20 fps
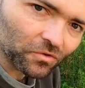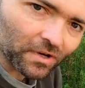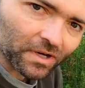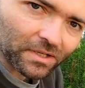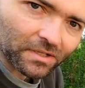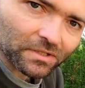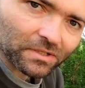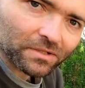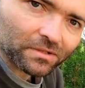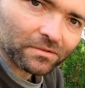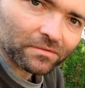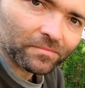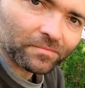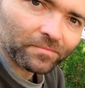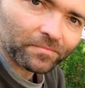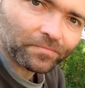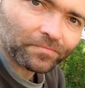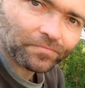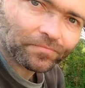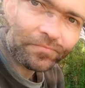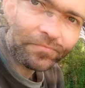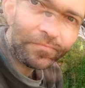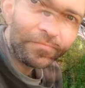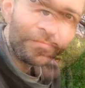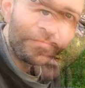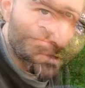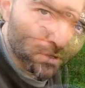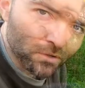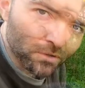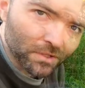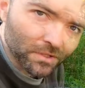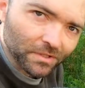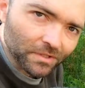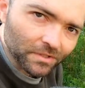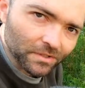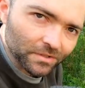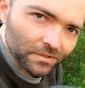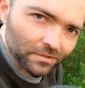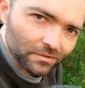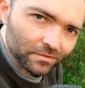tracks. So
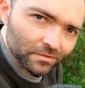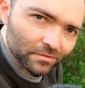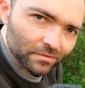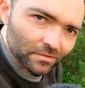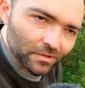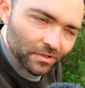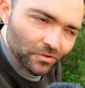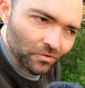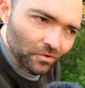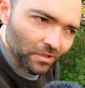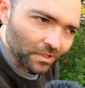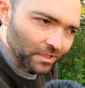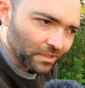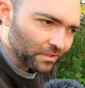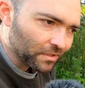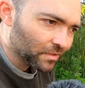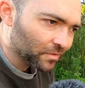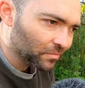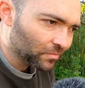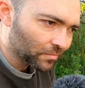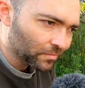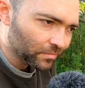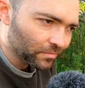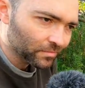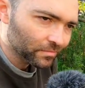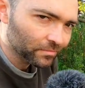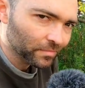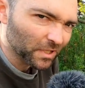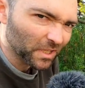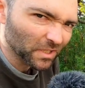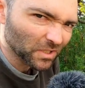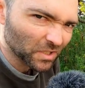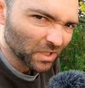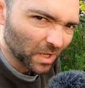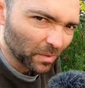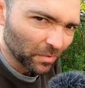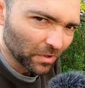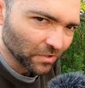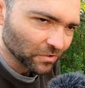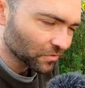this is hydraulic, but it's
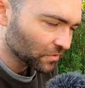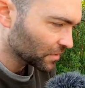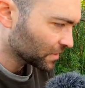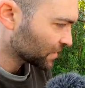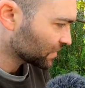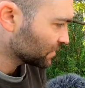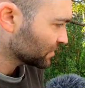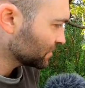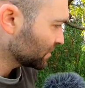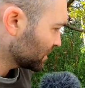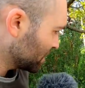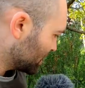cheap hydraulic.